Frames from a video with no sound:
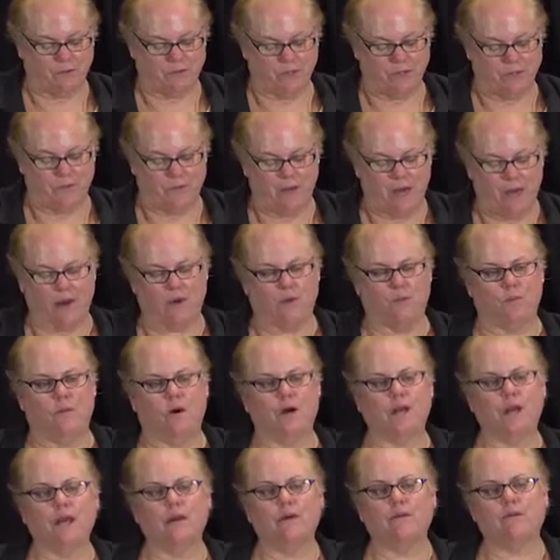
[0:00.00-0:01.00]
really matter
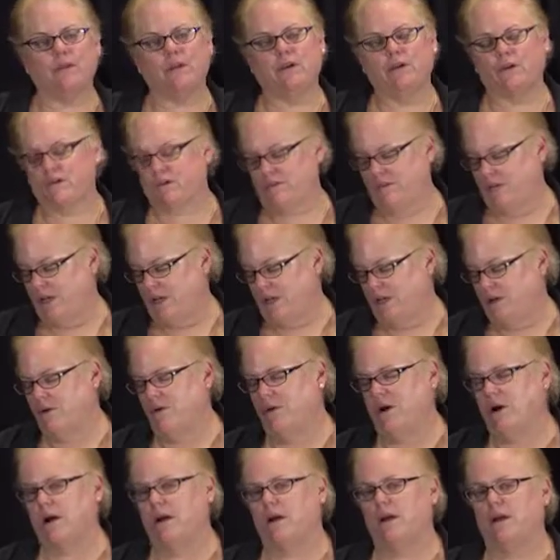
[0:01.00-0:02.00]
what healthcare setting
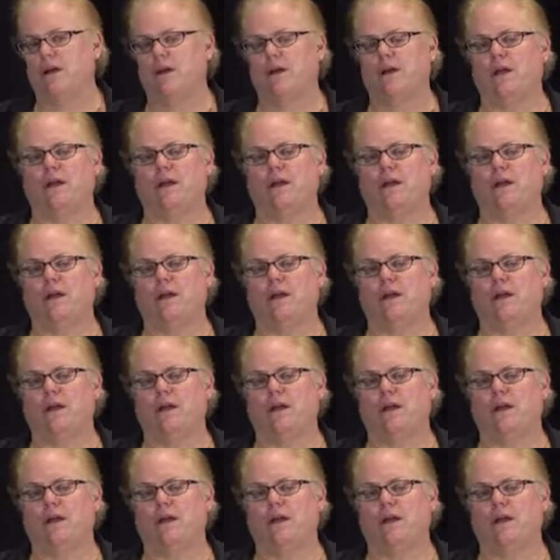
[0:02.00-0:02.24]
you are,